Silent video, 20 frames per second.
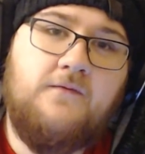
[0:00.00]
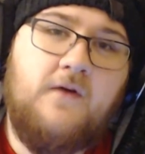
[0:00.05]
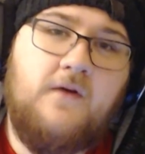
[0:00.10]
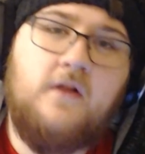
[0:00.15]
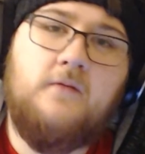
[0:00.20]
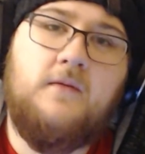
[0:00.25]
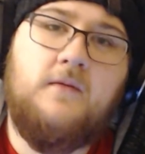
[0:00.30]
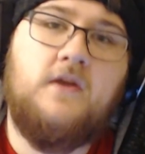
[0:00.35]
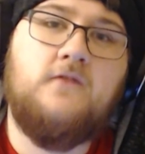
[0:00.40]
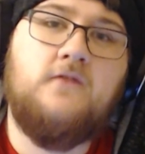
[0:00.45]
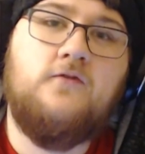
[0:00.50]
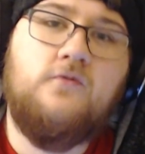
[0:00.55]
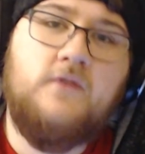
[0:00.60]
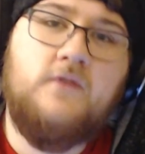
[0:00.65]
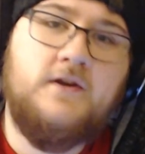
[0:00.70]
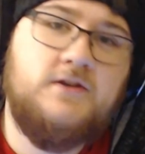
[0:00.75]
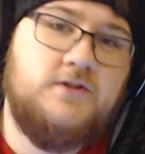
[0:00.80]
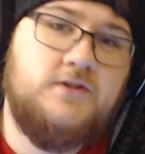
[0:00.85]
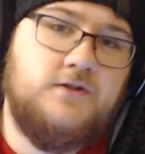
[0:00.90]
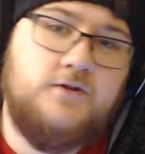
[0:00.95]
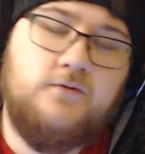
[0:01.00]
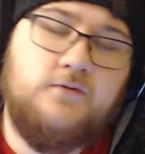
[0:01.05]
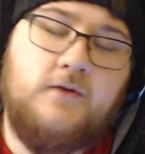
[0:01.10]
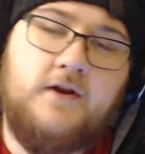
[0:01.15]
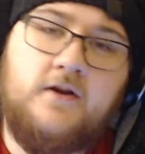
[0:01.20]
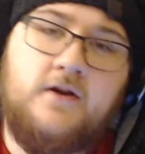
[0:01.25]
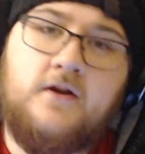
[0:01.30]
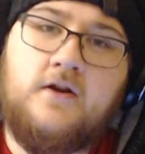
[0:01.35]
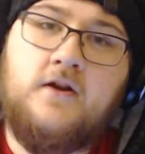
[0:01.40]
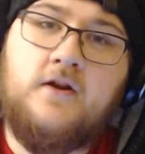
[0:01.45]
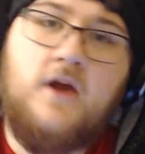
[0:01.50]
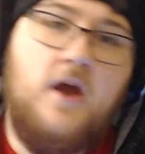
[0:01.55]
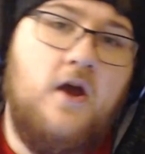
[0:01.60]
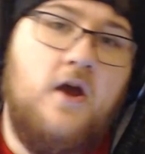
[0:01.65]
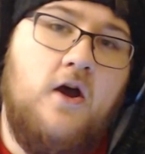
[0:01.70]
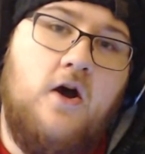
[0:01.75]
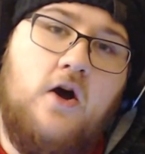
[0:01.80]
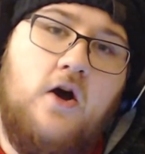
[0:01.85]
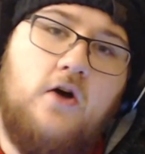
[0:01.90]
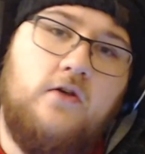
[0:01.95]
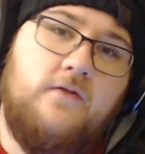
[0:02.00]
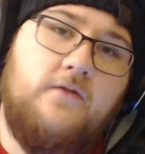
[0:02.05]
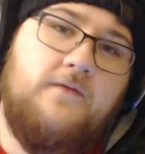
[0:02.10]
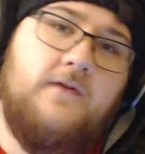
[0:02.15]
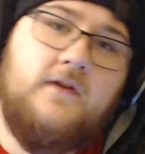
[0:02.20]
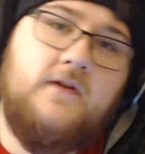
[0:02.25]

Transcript: follow me on Twitch, Twitter, all the fun